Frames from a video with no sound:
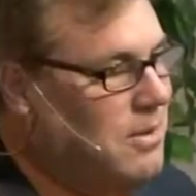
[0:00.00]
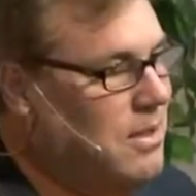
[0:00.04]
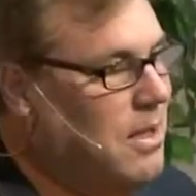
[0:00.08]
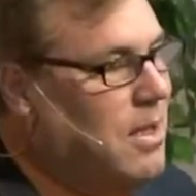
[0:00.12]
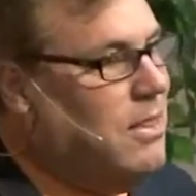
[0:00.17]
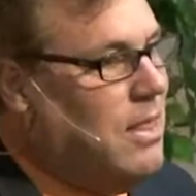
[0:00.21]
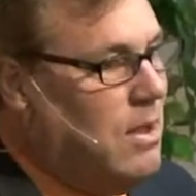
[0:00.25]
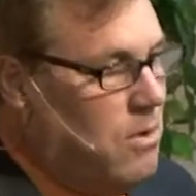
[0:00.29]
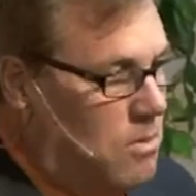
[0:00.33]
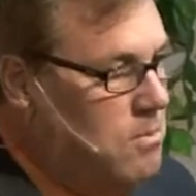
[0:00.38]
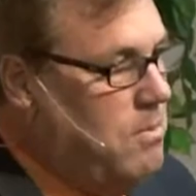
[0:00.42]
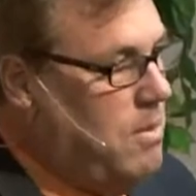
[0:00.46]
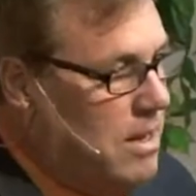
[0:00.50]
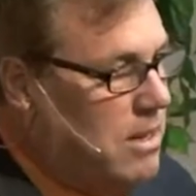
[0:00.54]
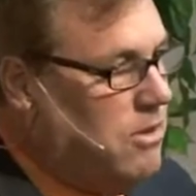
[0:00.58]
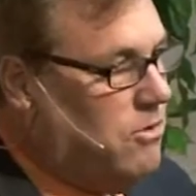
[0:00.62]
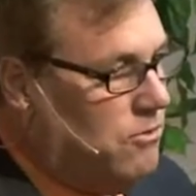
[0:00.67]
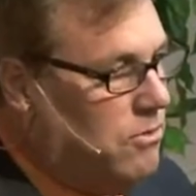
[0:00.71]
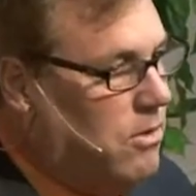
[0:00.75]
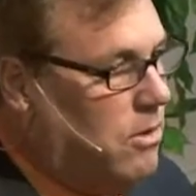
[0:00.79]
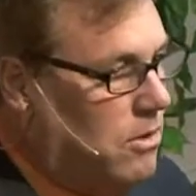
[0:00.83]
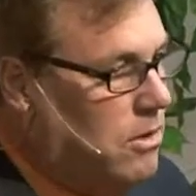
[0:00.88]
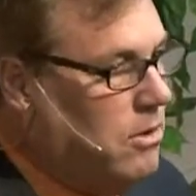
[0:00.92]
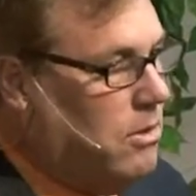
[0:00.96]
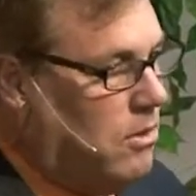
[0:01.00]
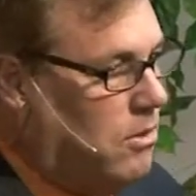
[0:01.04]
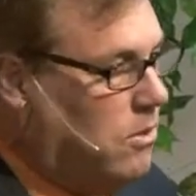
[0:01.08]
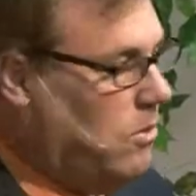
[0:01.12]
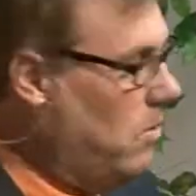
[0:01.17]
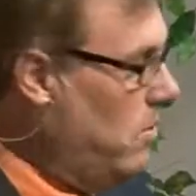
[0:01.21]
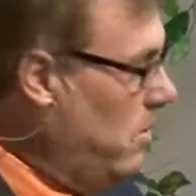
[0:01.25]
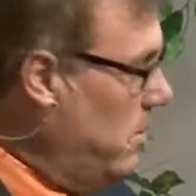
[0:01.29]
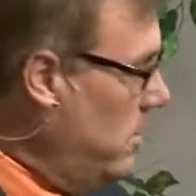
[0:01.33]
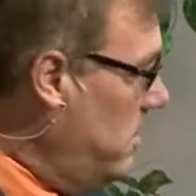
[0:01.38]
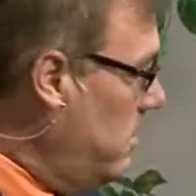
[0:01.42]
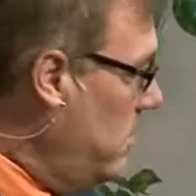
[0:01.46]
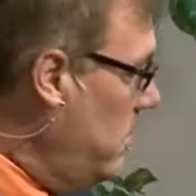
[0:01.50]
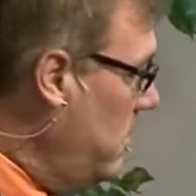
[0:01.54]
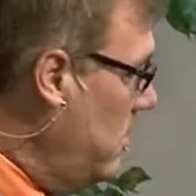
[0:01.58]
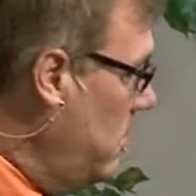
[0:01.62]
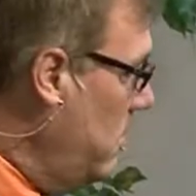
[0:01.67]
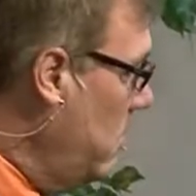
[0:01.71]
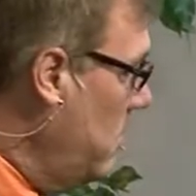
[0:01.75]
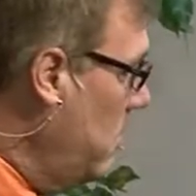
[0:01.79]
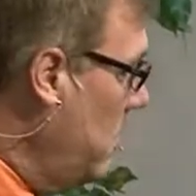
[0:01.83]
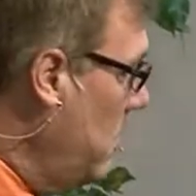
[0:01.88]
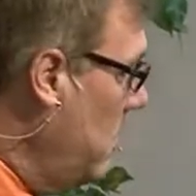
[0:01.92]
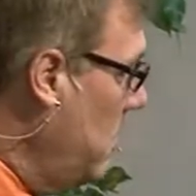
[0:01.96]
They were ministering to the Lord.
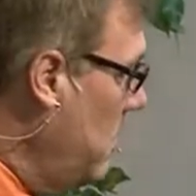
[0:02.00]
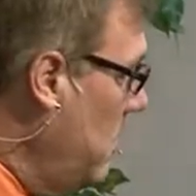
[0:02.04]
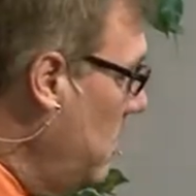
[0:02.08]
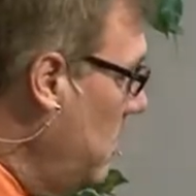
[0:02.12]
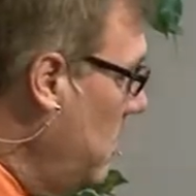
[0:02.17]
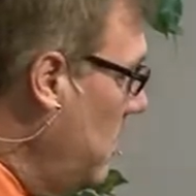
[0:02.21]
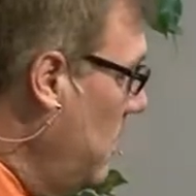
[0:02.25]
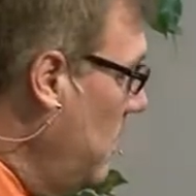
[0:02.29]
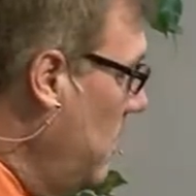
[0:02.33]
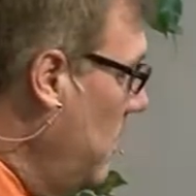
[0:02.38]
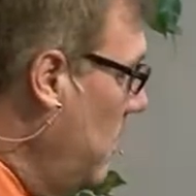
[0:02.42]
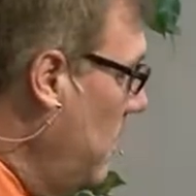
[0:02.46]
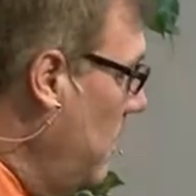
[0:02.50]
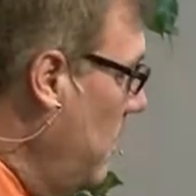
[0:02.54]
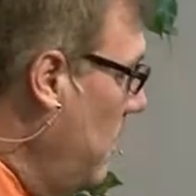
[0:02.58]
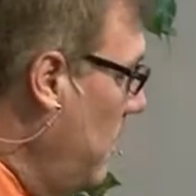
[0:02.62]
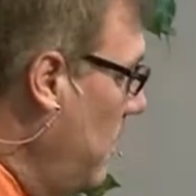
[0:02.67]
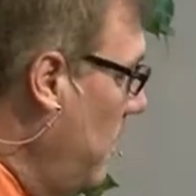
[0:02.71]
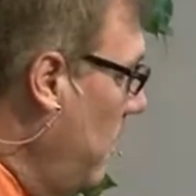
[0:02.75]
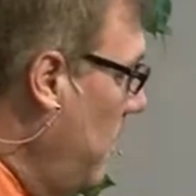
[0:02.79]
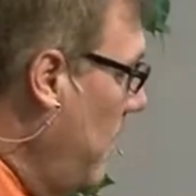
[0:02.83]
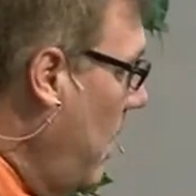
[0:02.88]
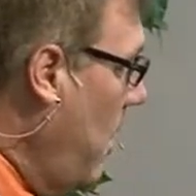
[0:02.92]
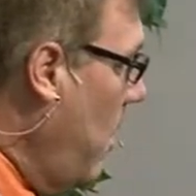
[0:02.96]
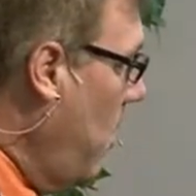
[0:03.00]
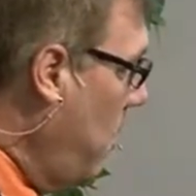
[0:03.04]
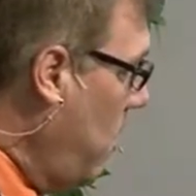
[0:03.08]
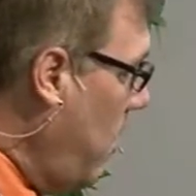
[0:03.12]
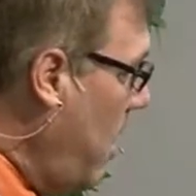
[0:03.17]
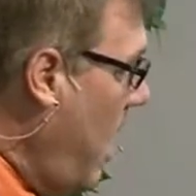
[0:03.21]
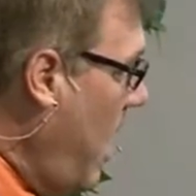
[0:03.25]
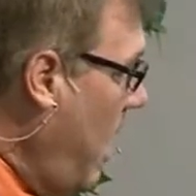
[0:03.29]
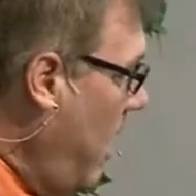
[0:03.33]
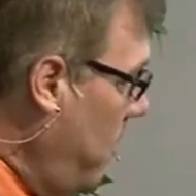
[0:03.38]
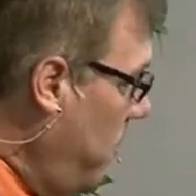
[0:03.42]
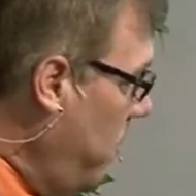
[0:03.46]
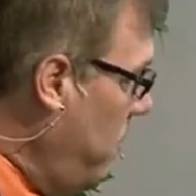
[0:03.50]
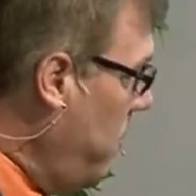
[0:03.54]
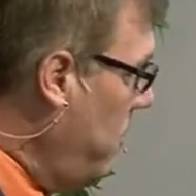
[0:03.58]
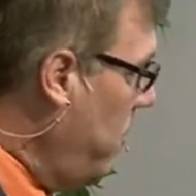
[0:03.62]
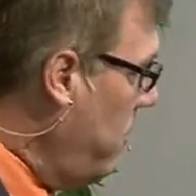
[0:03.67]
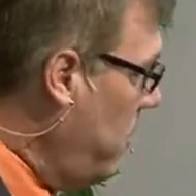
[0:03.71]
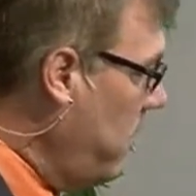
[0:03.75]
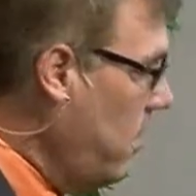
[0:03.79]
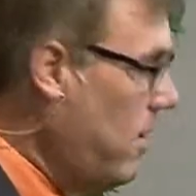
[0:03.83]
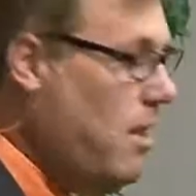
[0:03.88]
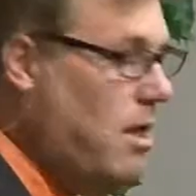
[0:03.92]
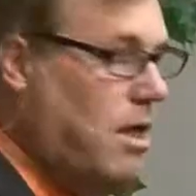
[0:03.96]
Now her life
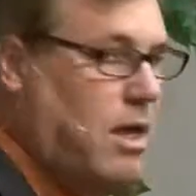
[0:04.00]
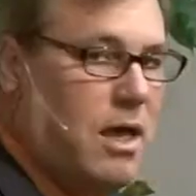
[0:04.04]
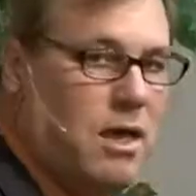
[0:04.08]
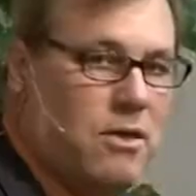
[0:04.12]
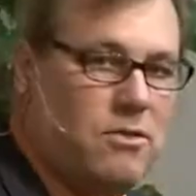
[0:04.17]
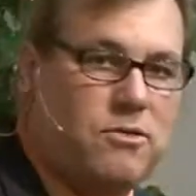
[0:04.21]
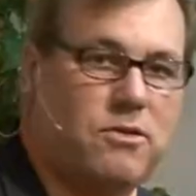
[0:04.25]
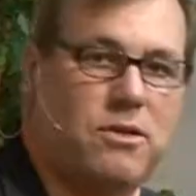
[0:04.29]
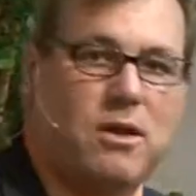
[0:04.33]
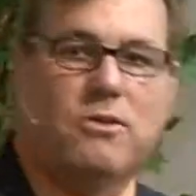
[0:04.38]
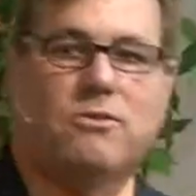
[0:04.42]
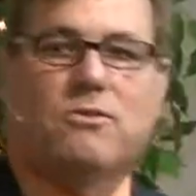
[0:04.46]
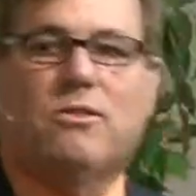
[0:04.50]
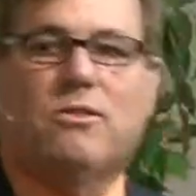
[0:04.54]
has touched